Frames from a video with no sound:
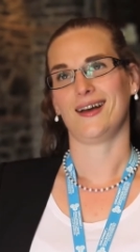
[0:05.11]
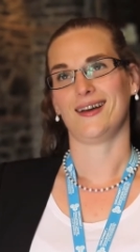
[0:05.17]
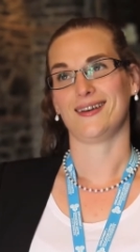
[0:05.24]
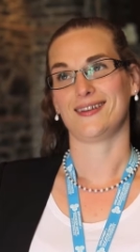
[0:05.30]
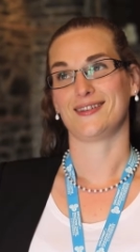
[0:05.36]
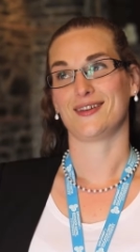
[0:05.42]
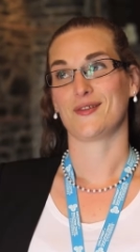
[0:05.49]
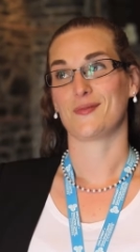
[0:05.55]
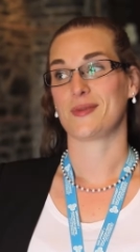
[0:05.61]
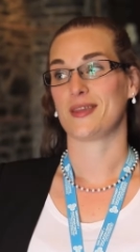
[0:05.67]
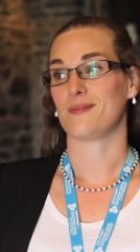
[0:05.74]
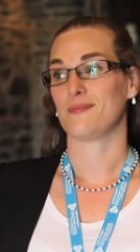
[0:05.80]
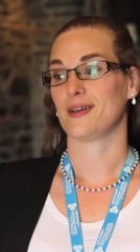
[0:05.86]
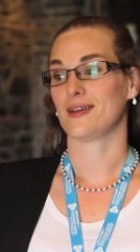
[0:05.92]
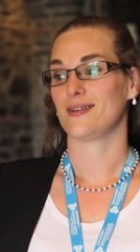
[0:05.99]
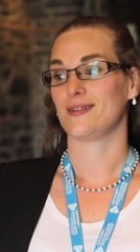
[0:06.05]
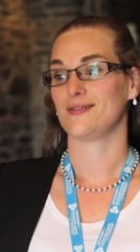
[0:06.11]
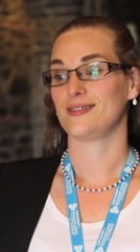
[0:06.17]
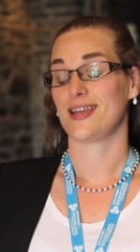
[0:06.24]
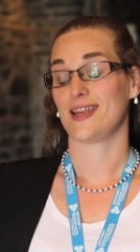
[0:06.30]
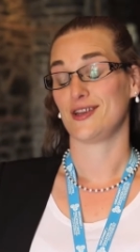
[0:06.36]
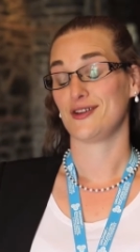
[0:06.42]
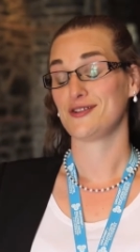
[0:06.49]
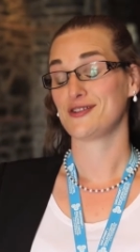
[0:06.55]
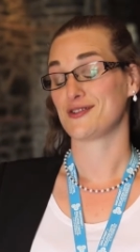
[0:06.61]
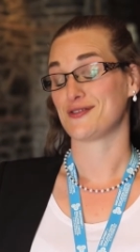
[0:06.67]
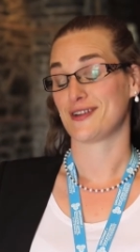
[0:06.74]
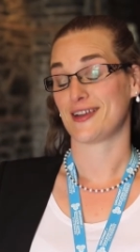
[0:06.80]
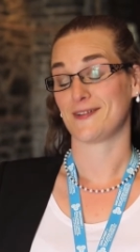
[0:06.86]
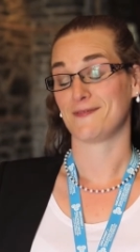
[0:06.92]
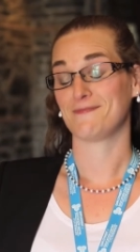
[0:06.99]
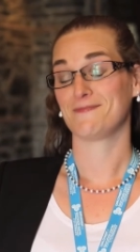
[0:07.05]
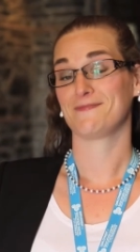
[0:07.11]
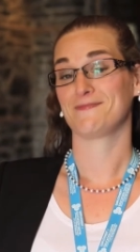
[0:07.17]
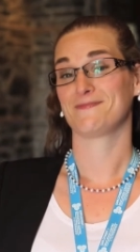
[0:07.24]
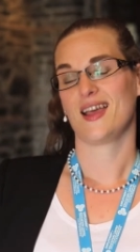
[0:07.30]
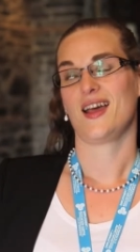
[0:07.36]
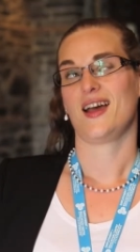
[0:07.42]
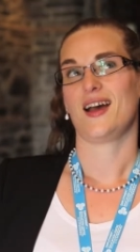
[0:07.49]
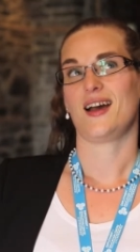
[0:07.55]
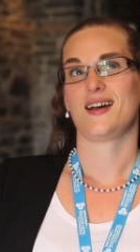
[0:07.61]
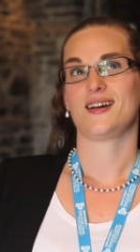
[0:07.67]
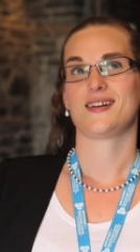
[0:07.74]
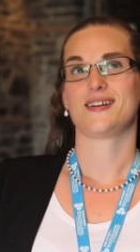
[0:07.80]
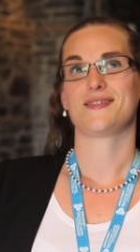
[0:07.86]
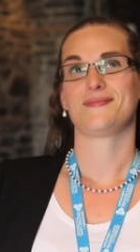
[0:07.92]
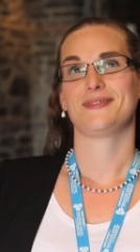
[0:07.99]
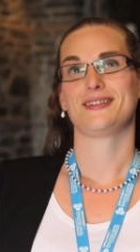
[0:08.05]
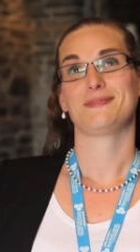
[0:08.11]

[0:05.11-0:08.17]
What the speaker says: and it'll be about 10 years ago now.